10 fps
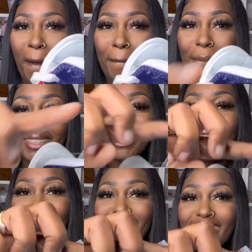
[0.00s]
But
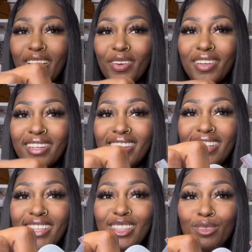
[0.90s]
check this out.
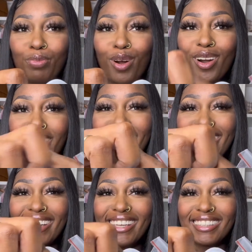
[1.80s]
This part
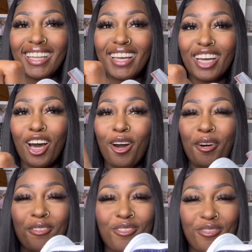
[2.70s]
is like
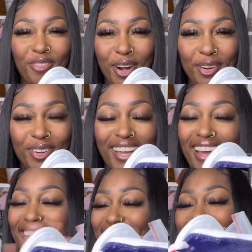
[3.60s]
a fur.
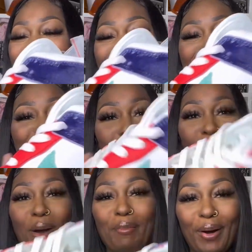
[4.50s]
Like,
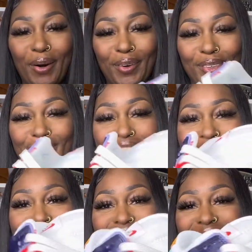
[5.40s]
come
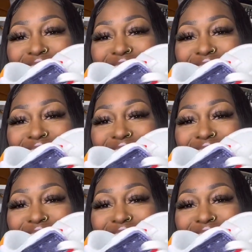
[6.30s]
on. They